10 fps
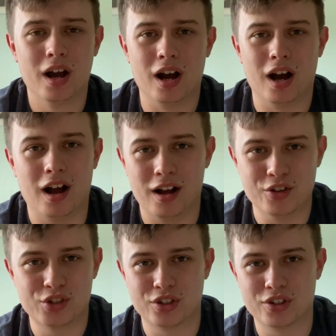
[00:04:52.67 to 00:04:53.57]

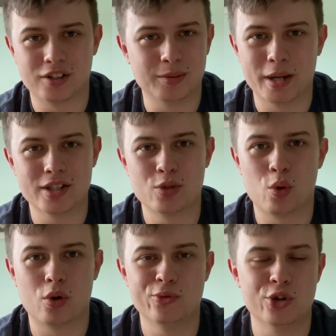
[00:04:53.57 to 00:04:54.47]
Just decided to make this
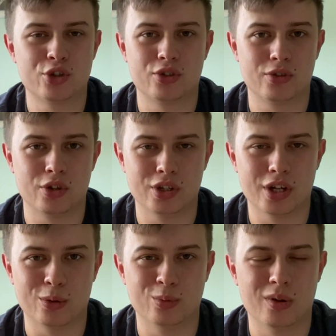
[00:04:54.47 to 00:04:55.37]
one just to, you
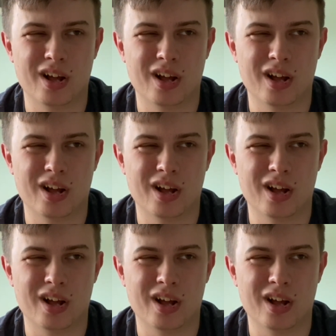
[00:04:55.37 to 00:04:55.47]
know,